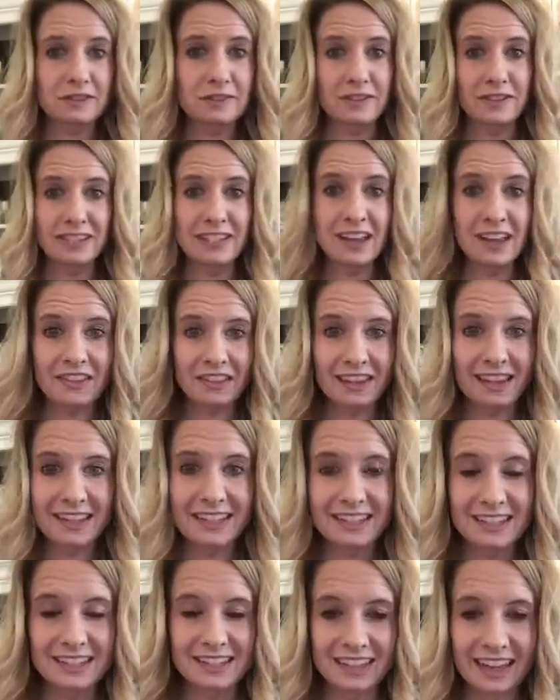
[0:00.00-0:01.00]
It's not the
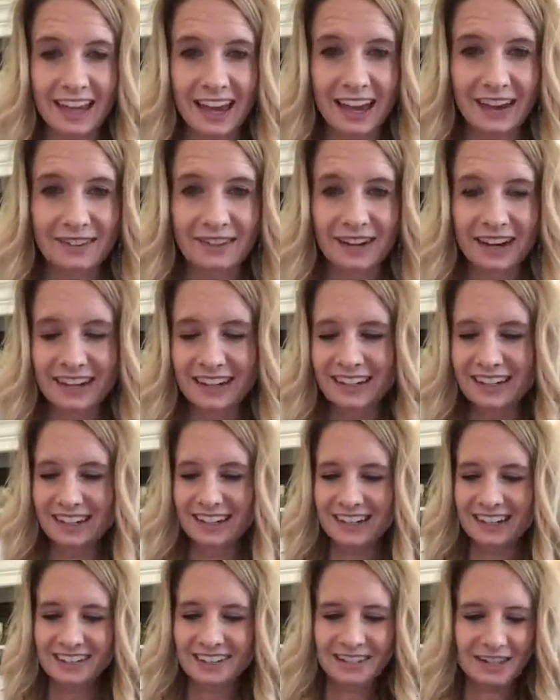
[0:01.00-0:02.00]
kids, it's the cat, right?
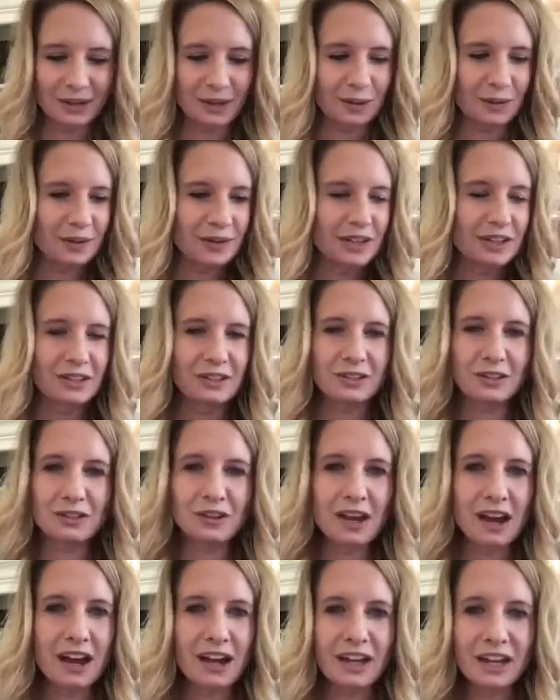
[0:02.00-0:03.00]
So you're
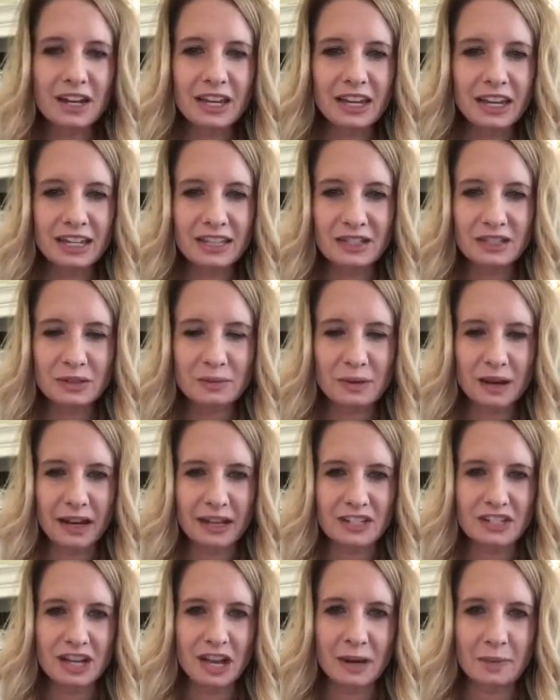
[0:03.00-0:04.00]
not going to eat too
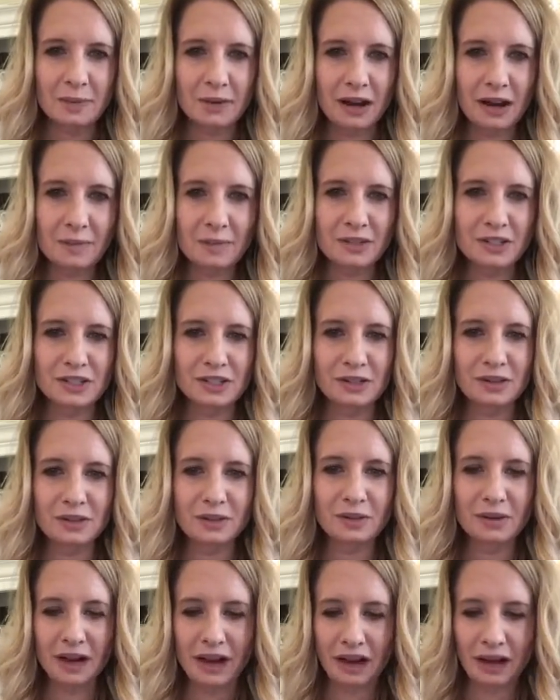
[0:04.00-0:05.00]
much. I promise
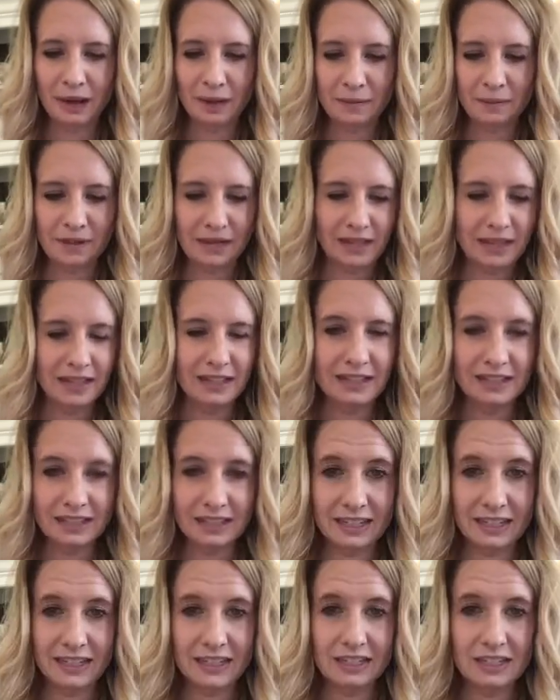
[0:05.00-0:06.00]
you.
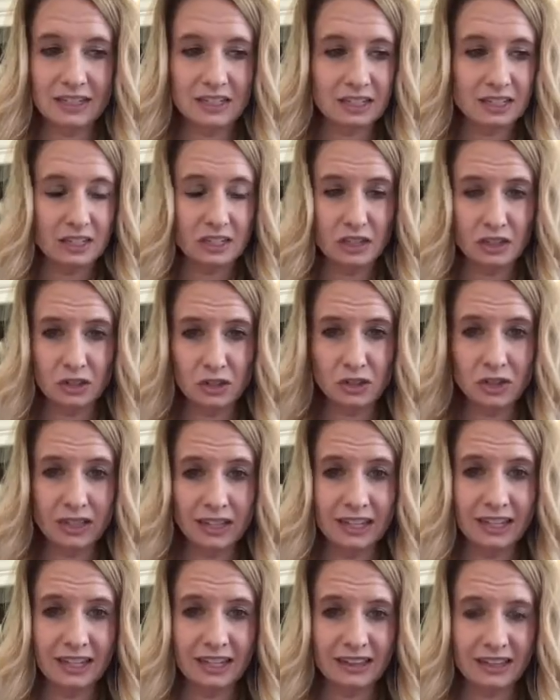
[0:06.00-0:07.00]
You're
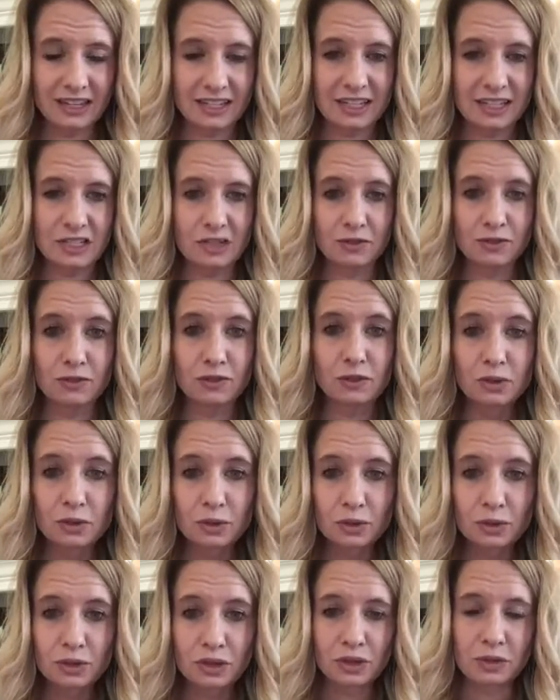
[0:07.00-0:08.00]
eating this to
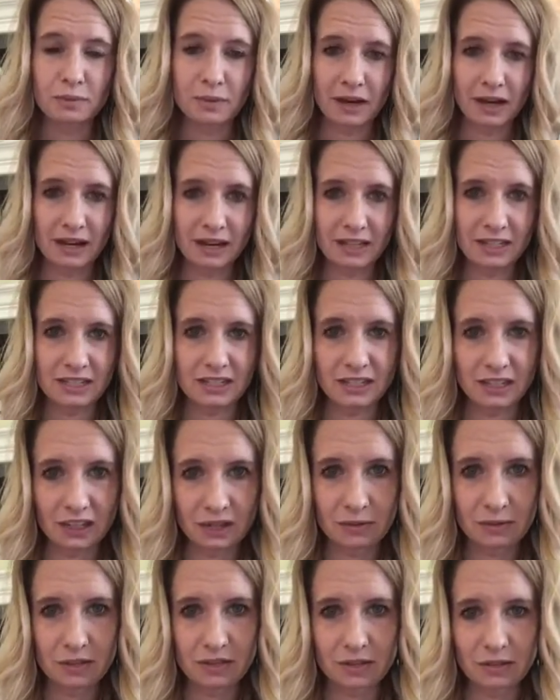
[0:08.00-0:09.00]
fuel your body to
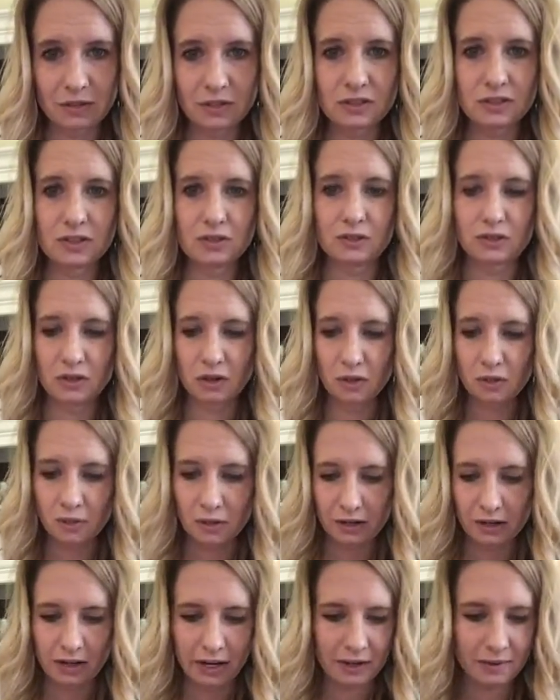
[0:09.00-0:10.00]
get results. So don't
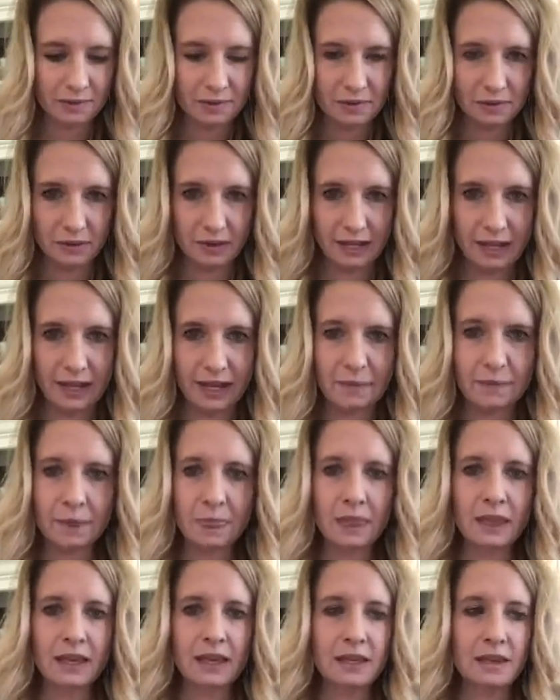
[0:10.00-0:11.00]
worry, okay?
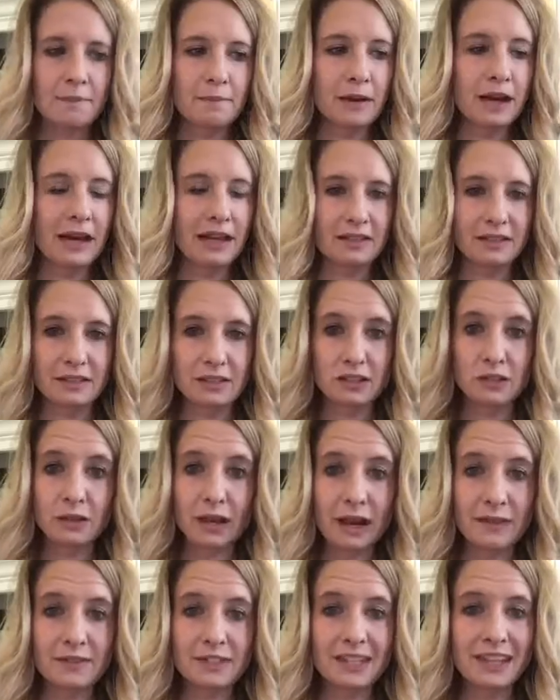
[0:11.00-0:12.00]
But you
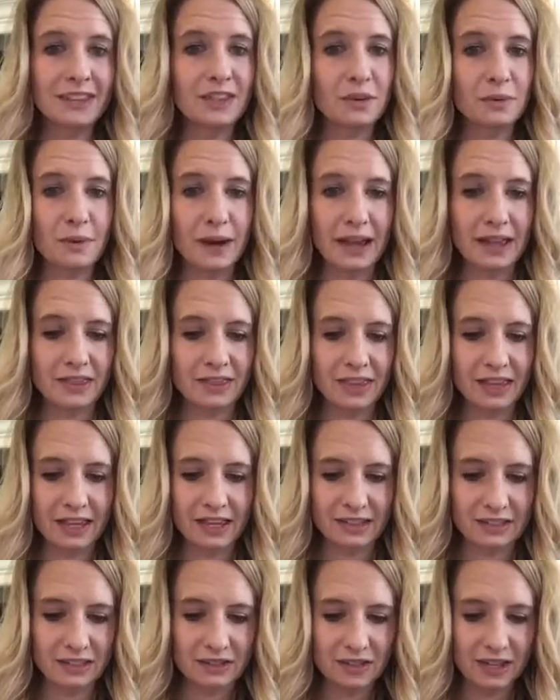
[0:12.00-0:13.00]
have to eat the right
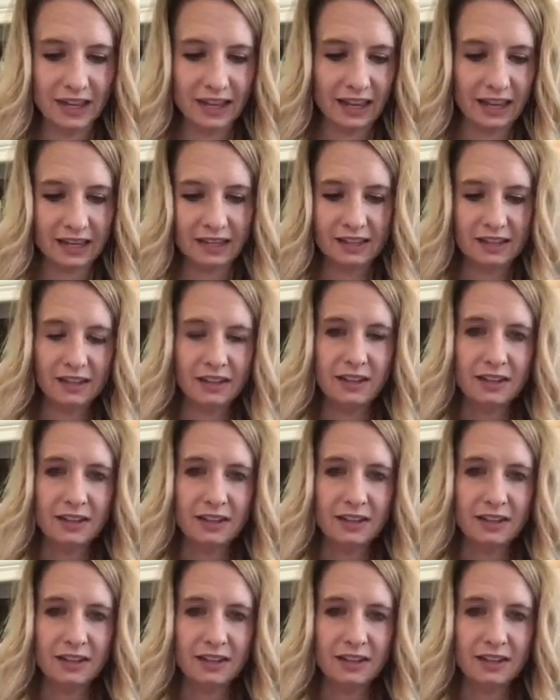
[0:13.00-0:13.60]
things. You can't